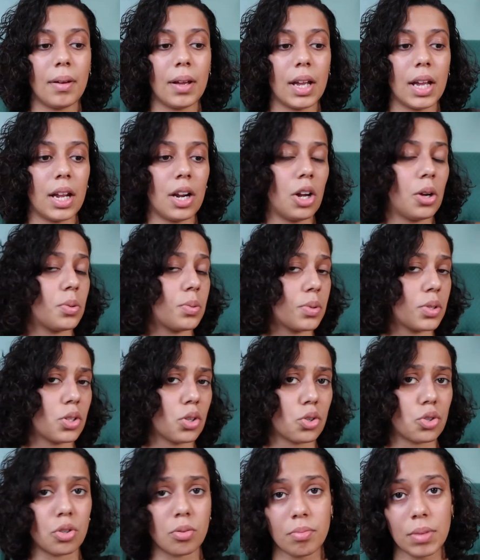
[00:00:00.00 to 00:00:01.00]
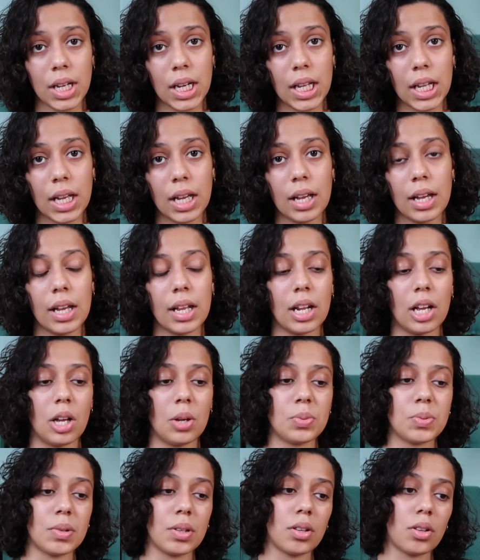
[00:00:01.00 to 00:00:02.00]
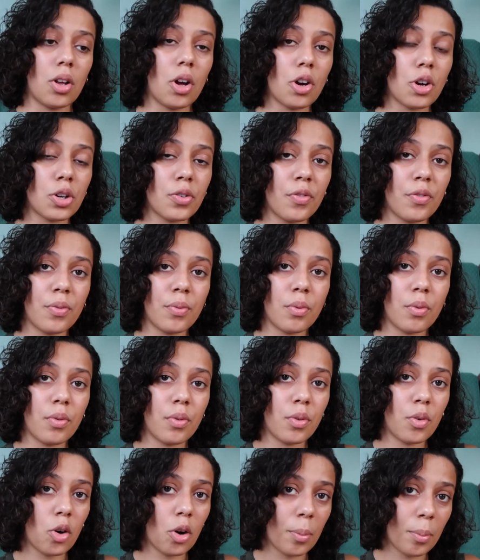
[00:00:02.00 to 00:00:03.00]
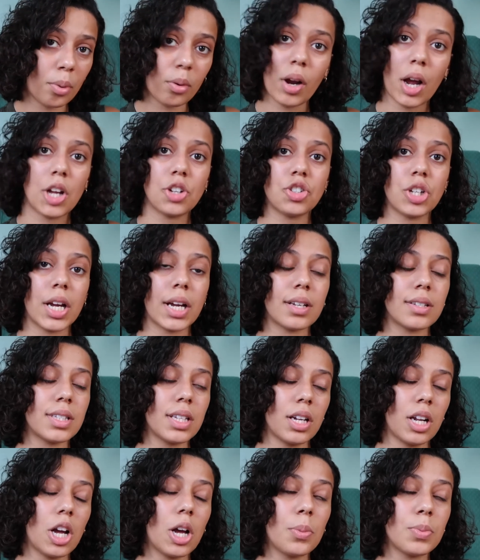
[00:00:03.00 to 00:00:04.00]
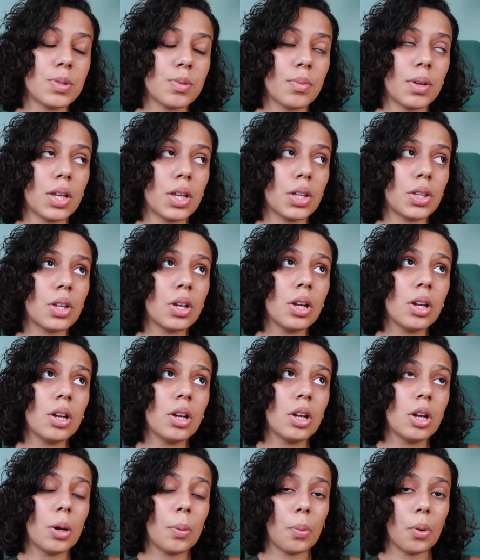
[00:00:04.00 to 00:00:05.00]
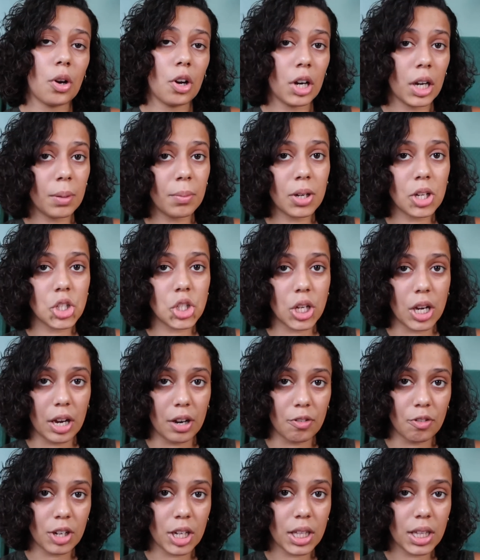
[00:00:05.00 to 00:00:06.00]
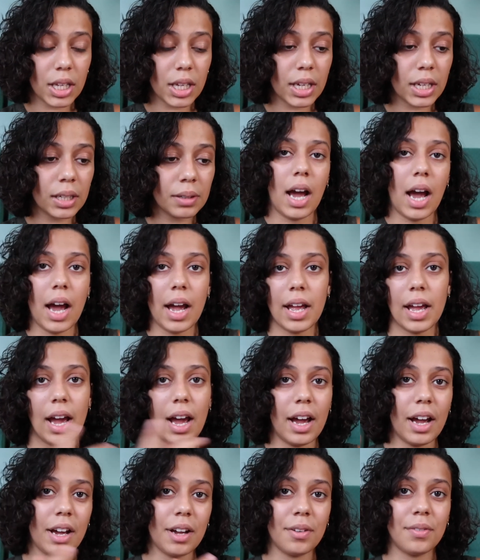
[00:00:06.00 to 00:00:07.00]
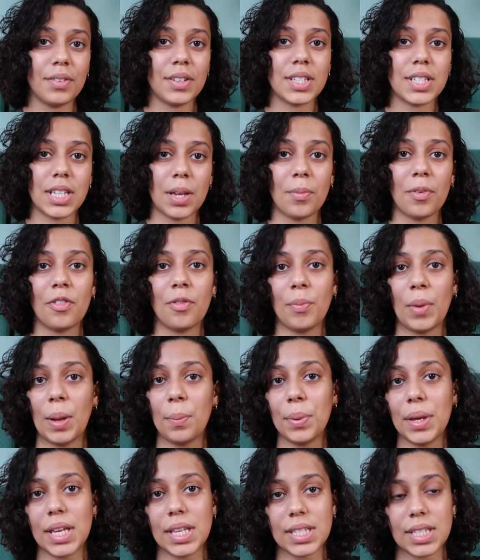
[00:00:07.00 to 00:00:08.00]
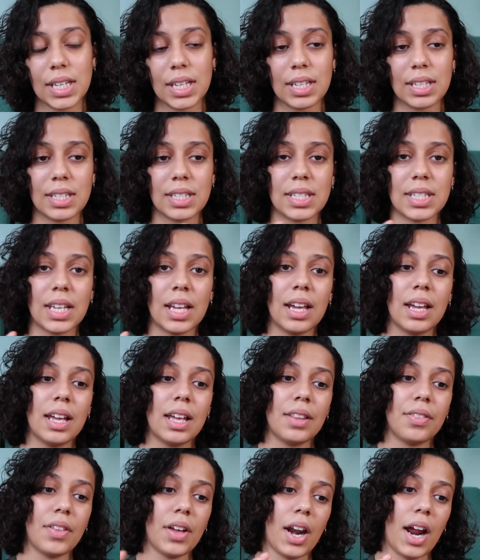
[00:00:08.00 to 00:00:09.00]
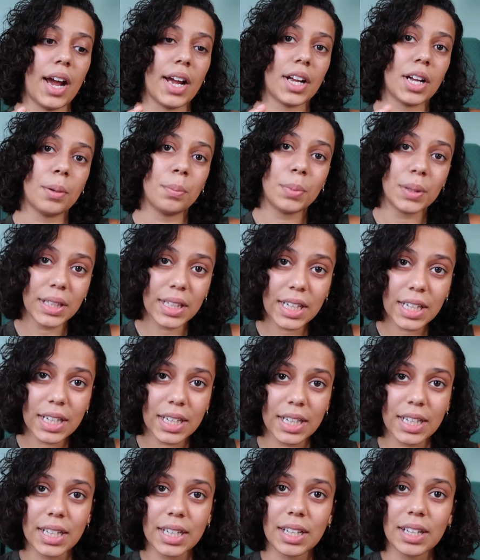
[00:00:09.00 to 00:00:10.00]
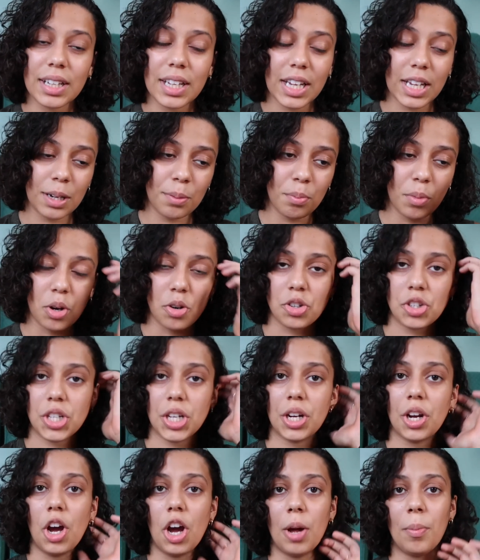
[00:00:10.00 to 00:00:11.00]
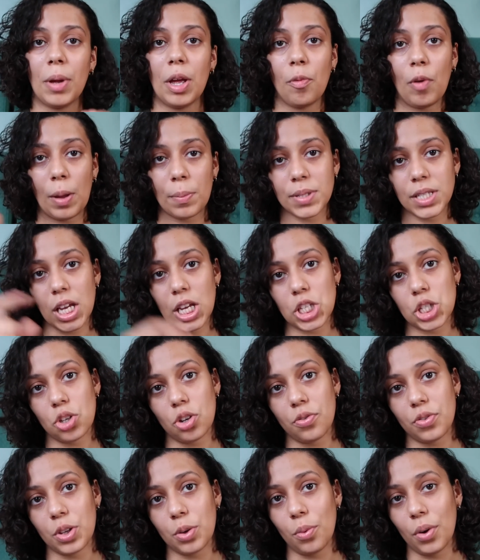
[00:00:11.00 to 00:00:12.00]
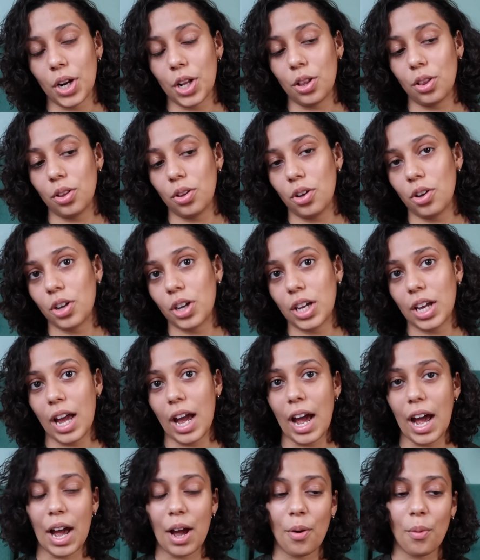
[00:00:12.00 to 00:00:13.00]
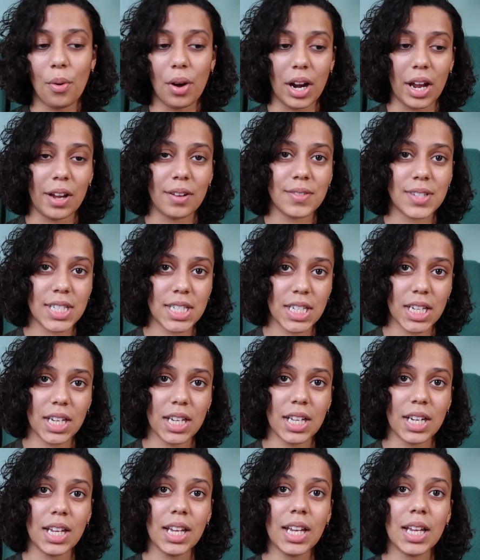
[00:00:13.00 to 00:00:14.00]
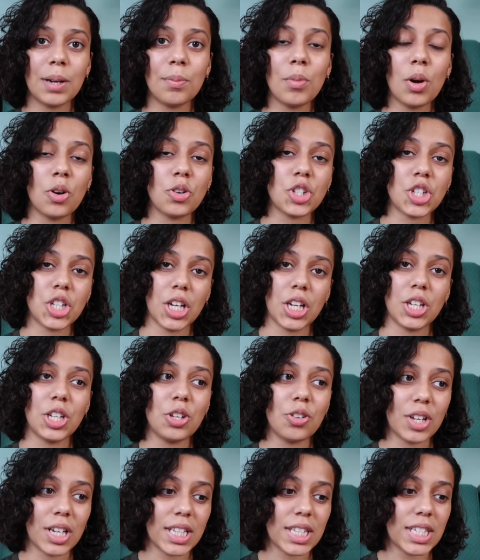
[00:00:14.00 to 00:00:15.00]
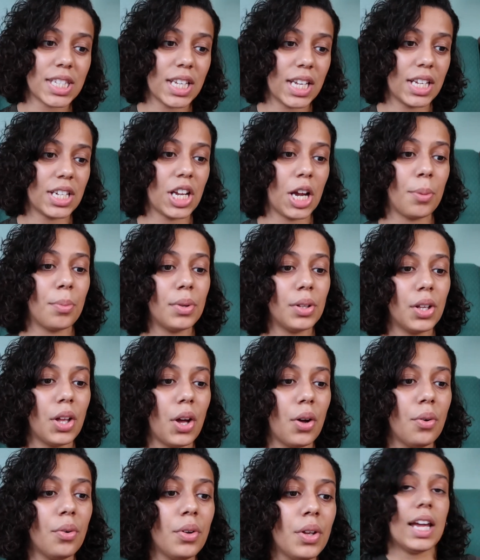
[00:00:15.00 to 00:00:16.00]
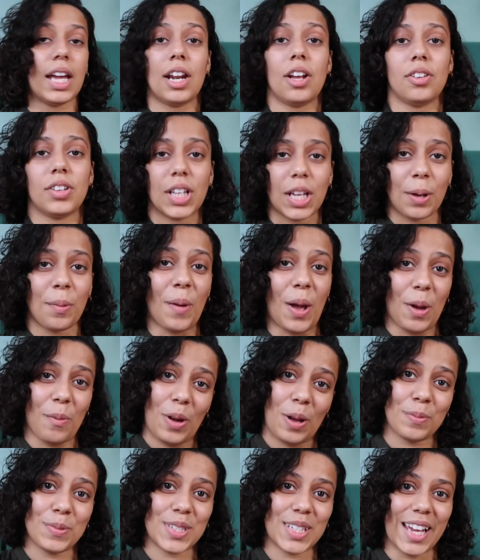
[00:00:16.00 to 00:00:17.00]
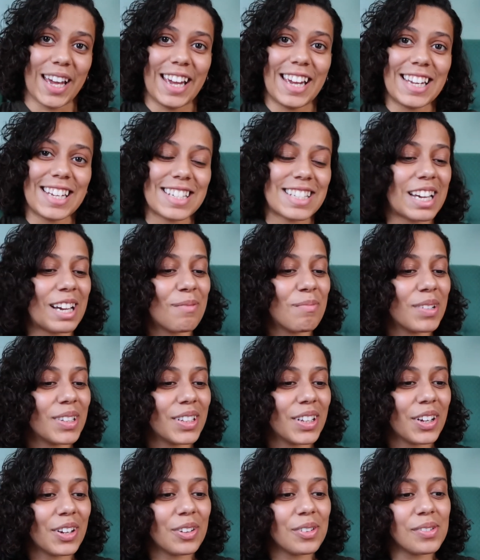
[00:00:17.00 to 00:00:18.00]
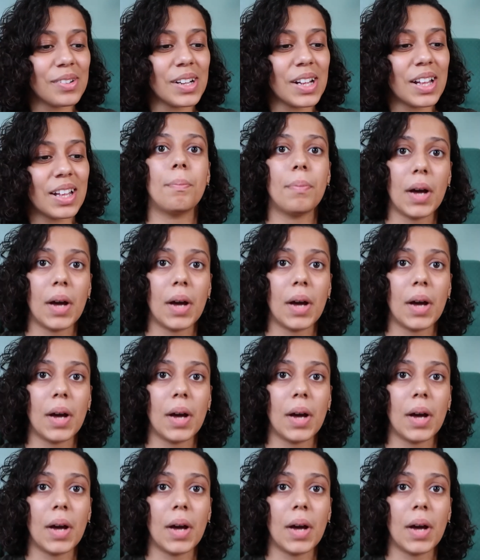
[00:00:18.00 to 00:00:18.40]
It helps with social media, it helps with long form projects, it helps with pretty much everything. I have some of my pieces that I completed in motion on my website, so if you want to look at what I did in motion, you can see down below, and I'll link my website down below.